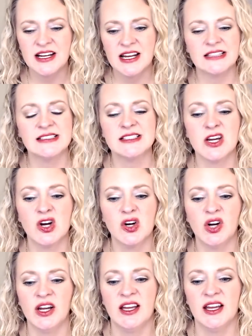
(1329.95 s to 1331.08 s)
And
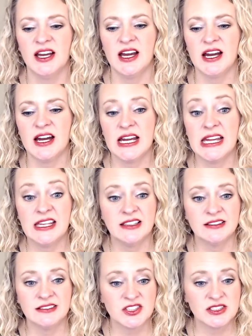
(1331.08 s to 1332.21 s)
so I
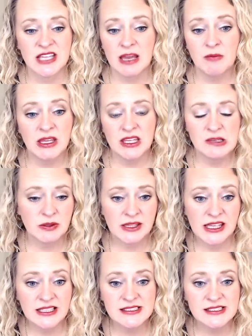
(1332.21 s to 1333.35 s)
just kept making
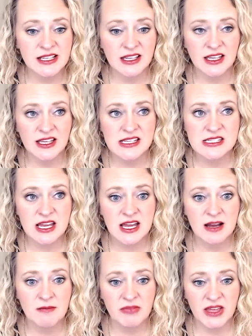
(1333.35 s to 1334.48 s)
plans, and
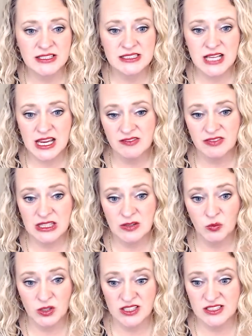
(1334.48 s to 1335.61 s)
that's kind of like
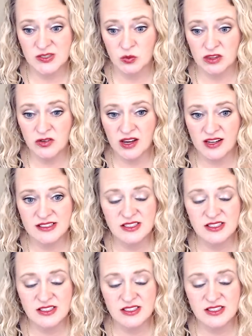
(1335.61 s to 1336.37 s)
what it is with you guys.